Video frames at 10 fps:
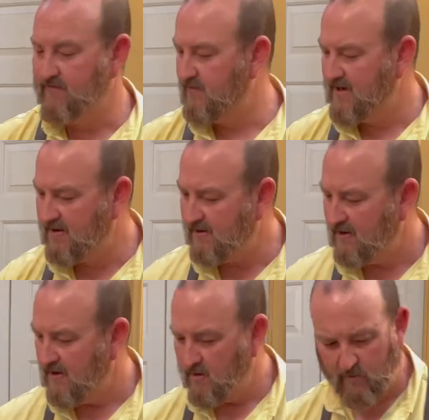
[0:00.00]
here,
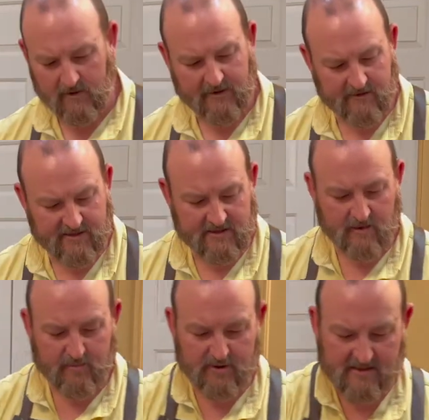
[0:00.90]
we're literally just gonna
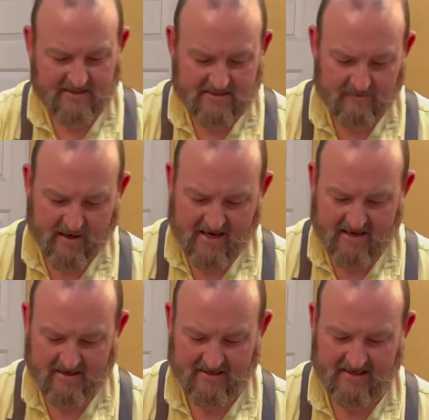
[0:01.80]
put these in the
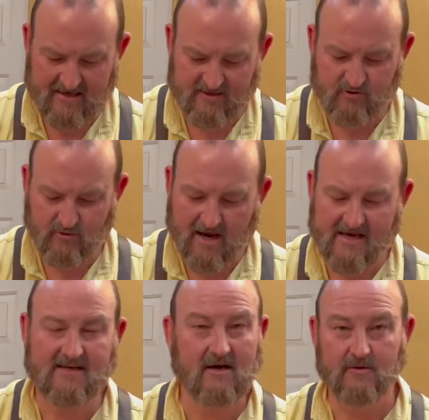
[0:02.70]
pan and kind of dry
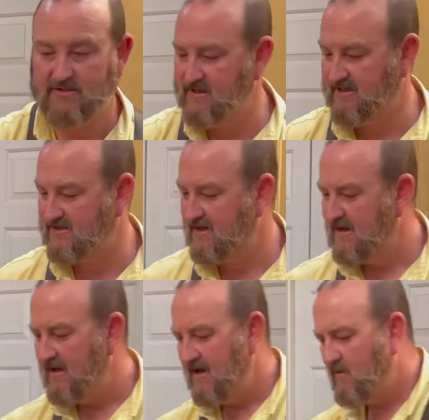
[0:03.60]
toast these.
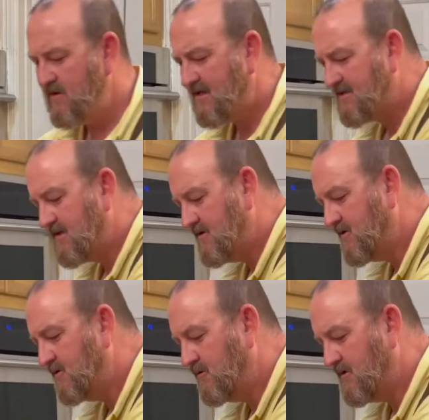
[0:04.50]
And what that's gonna
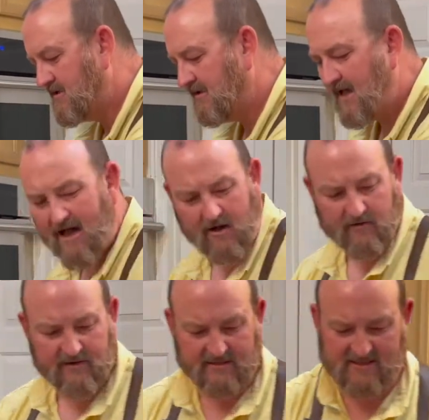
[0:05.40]
do is allow
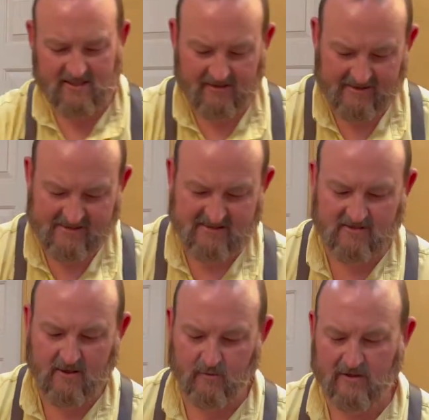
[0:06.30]
the chilies to
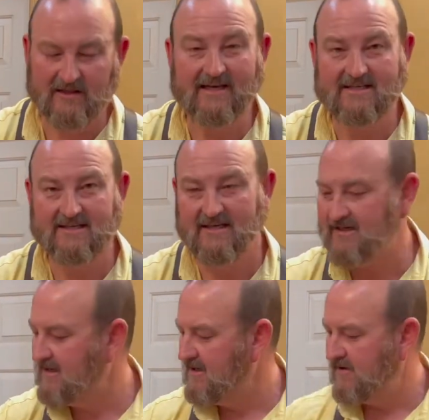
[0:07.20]
start
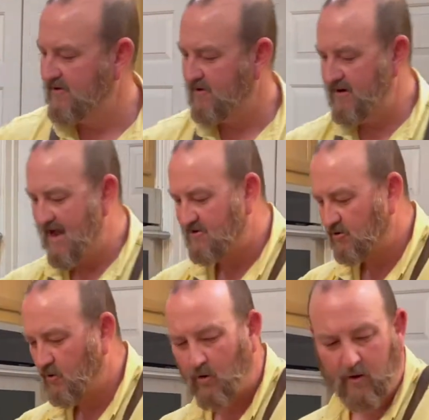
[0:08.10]
releasing their
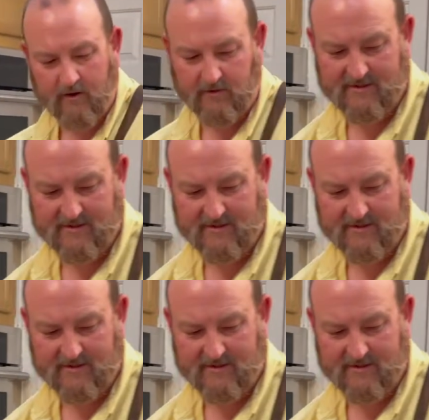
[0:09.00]
natural oils. And